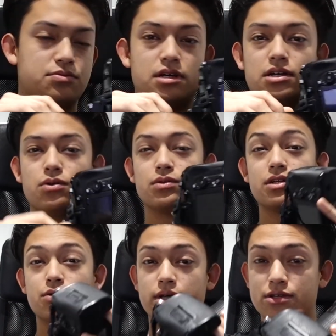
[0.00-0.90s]
not only
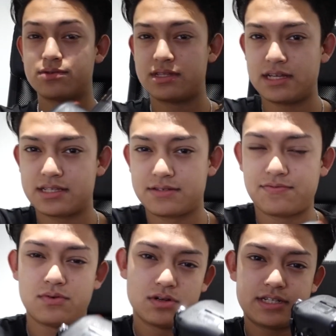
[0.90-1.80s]
do I use this
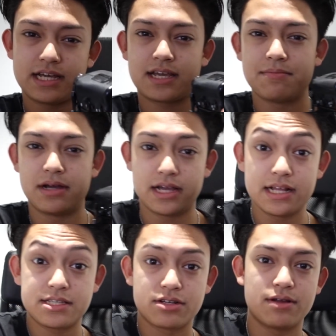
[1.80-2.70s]
for taking my
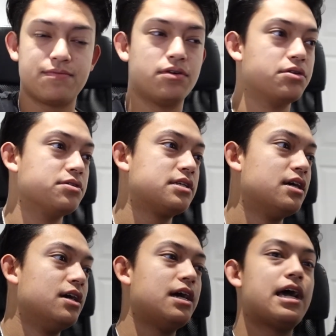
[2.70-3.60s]
Instagram photos,
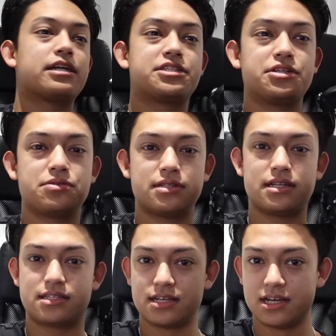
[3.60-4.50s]
I actually use
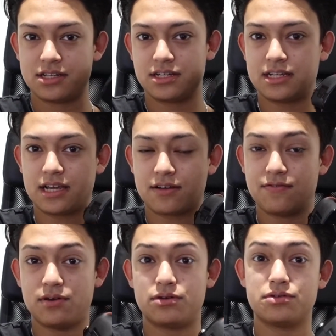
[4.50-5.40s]
this to take
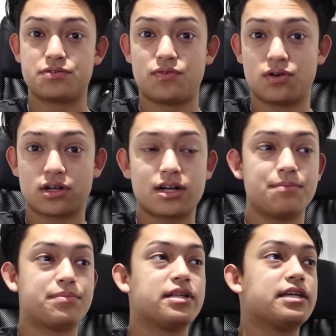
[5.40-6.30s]
photos for
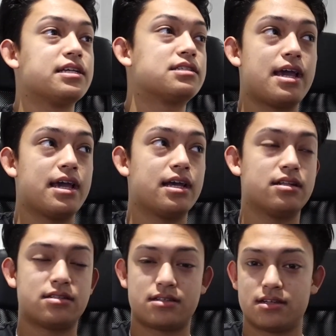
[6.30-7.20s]
companies
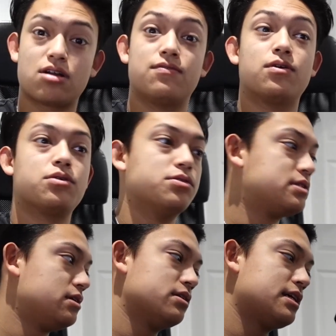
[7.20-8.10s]
and car photos
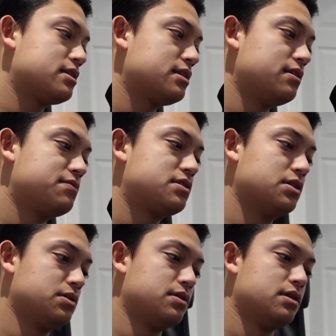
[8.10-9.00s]
and all that stuff. So